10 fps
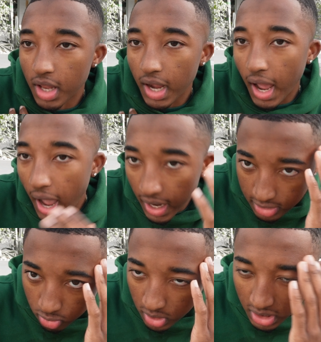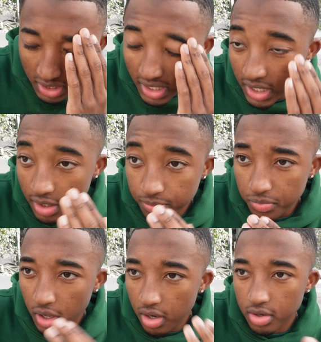Like I really
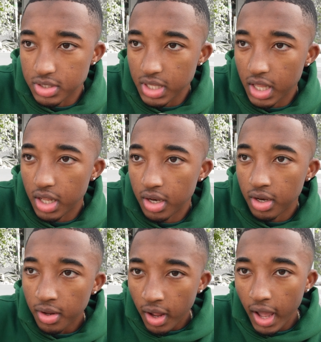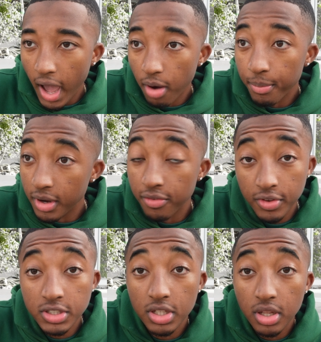didn't understand how
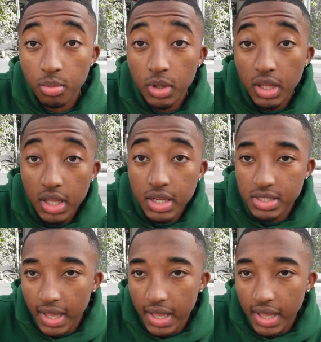beneficial it really is.